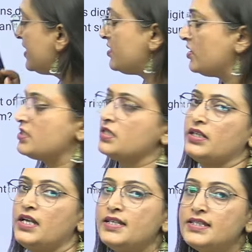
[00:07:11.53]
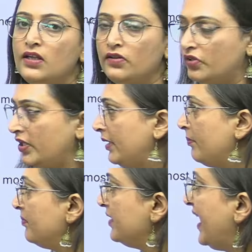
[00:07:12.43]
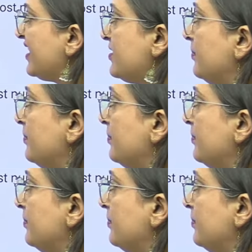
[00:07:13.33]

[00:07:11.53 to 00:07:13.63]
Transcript: digit is 3. Next,